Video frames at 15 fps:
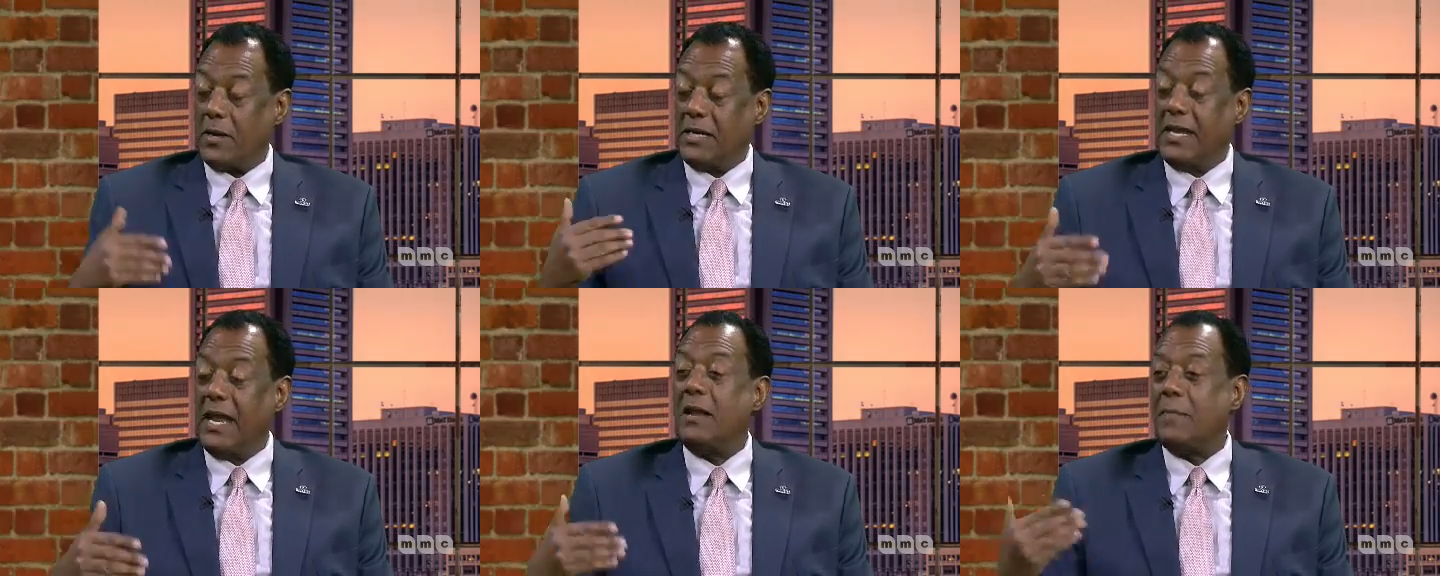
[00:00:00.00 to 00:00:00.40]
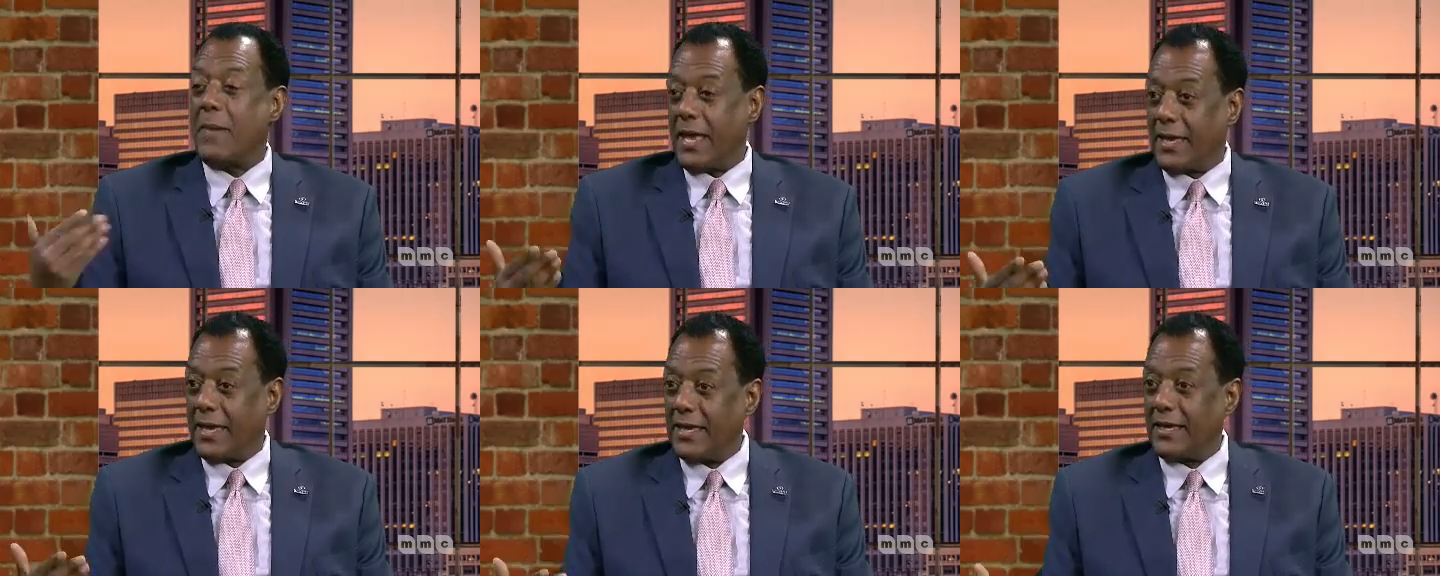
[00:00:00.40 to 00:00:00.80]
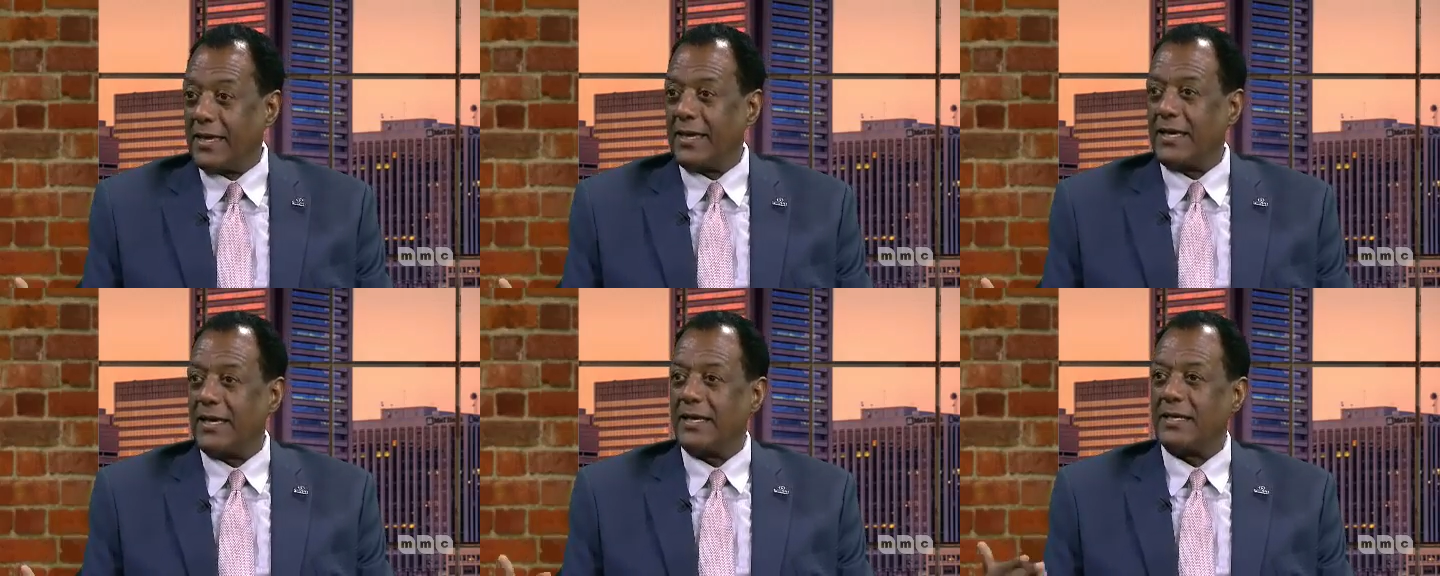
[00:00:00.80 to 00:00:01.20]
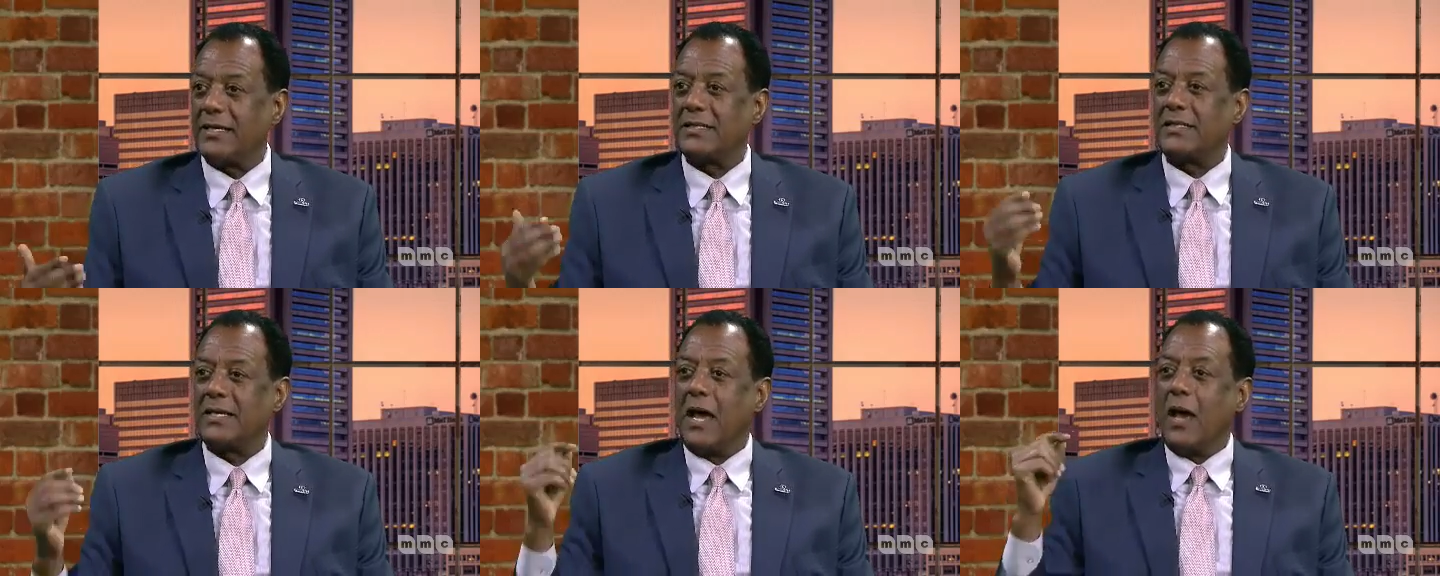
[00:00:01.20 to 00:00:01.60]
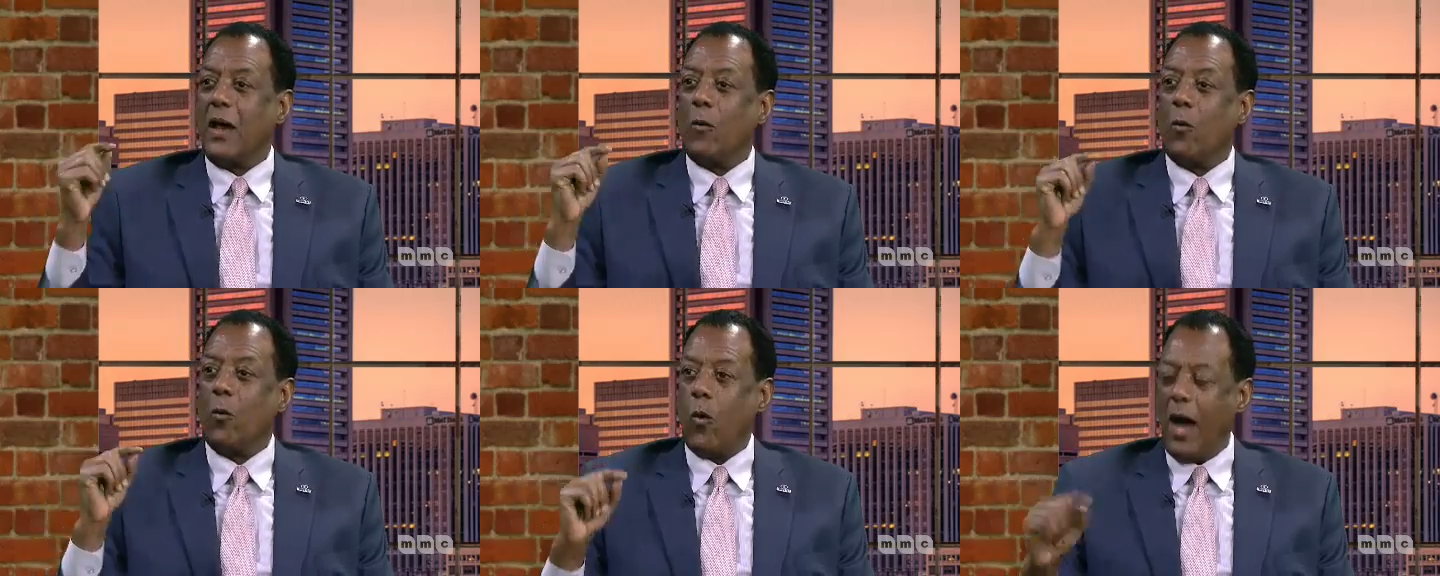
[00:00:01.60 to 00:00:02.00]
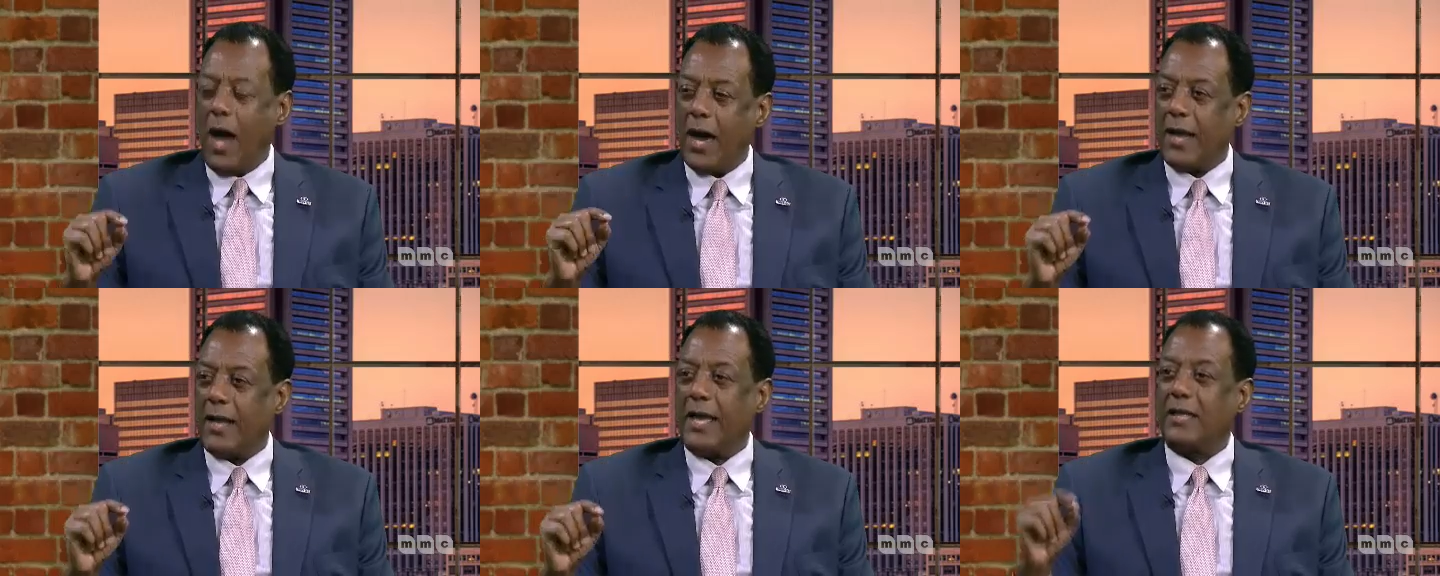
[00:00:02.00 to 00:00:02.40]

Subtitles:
deal making is, one,